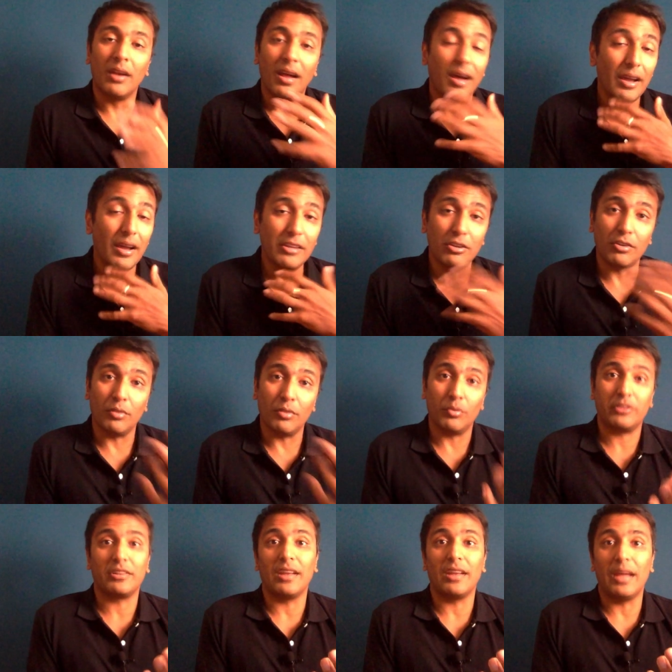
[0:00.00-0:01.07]
I don't know what's
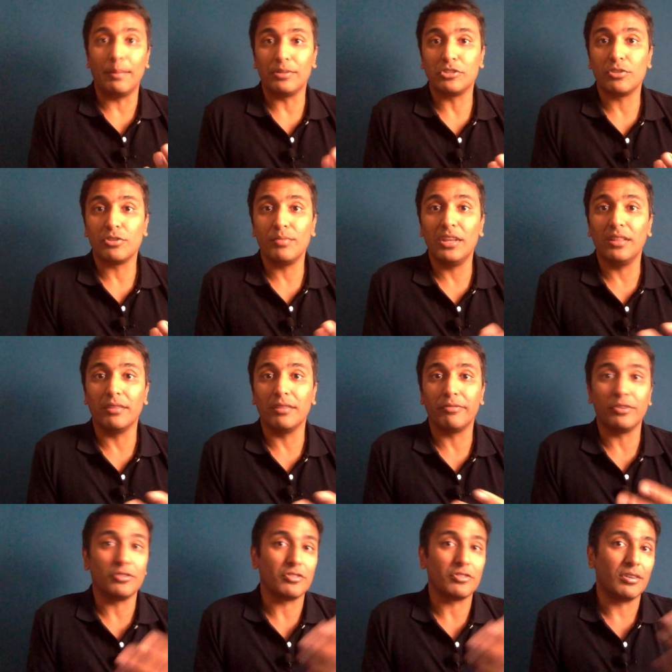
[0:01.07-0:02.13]
going to happen to me in the
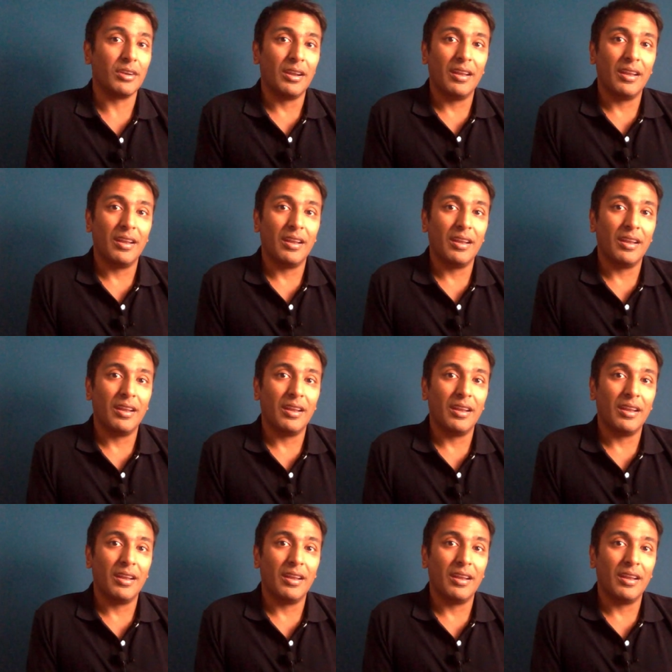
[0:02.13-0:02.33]
future.